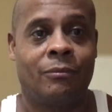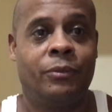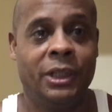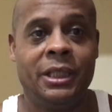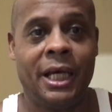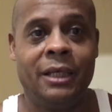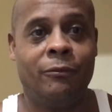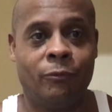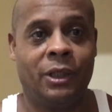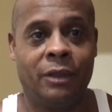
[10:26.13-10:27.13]
Putting that
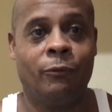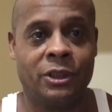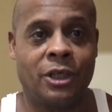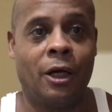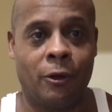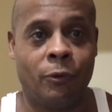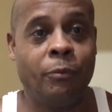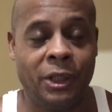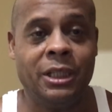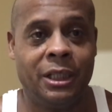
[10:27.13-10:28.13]
in reserve. We're
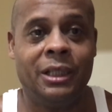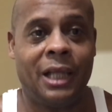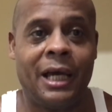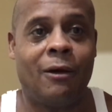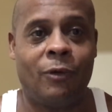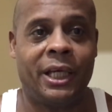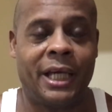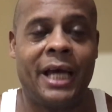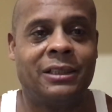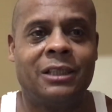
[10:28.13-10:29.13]
putting it in layaway,
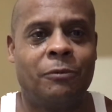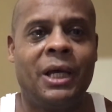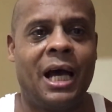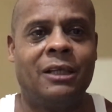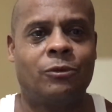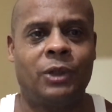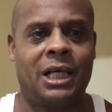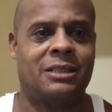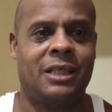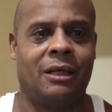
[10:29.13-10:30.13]
guys. Let's be honest with
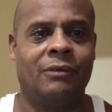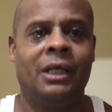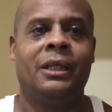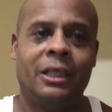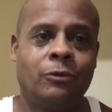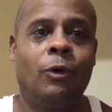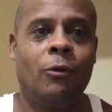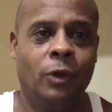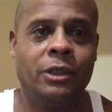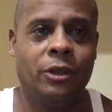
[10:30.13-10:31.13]
ourselves. That's
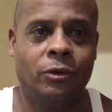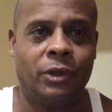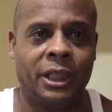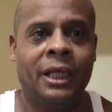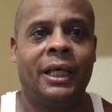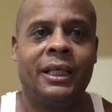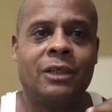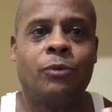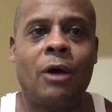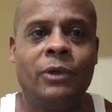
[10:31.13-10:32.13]
what we're doing. And
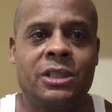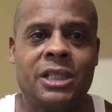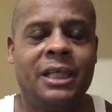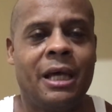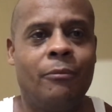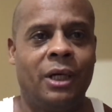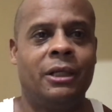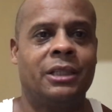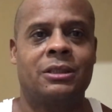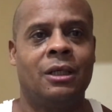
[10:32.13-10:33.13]
that's why we send that
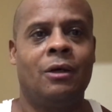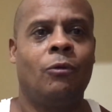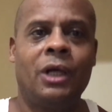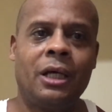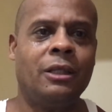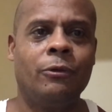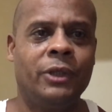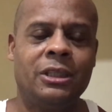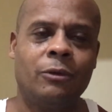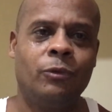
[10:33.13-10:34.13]
money. Because what other
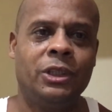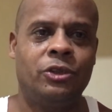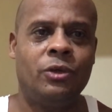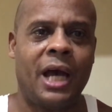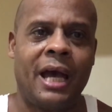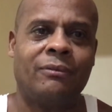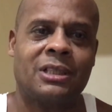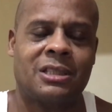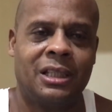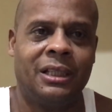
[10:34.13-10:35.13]
reason would you have
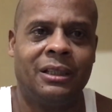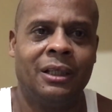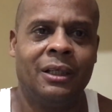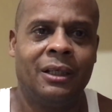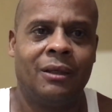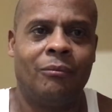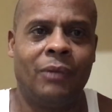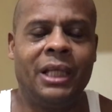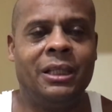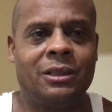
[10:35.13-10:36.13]
to send
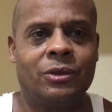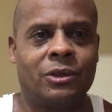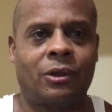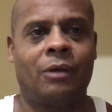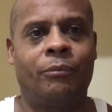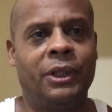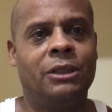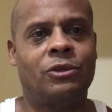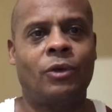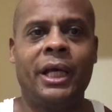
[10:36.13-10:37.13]
money to a
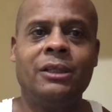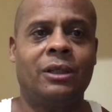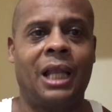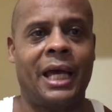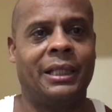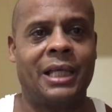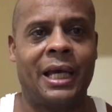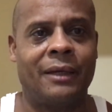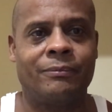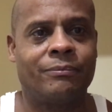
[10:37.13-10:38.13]
complete stranger like
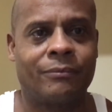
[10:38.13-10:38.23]
that?